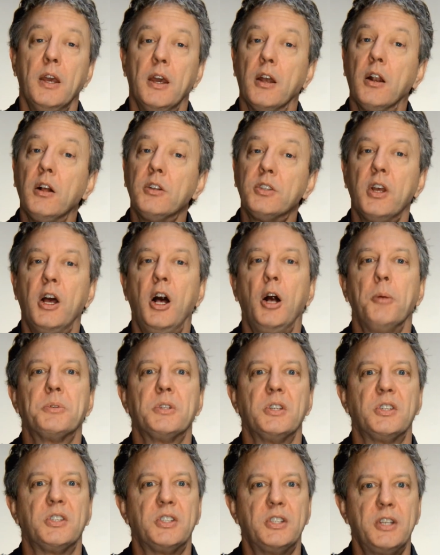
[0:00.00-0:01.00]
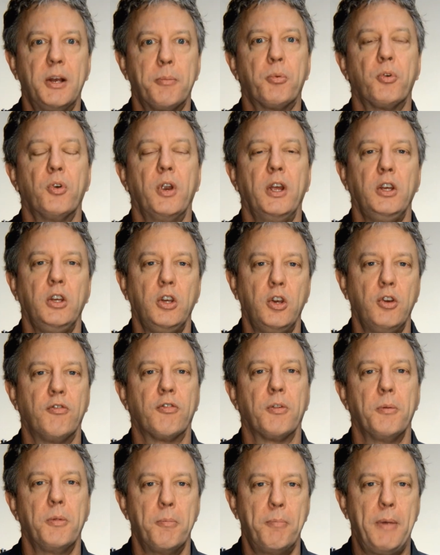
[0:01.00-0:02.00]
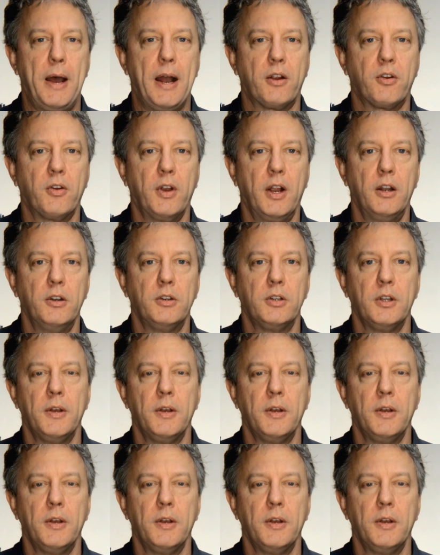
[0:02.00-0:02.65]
It also helps to separate you from the background.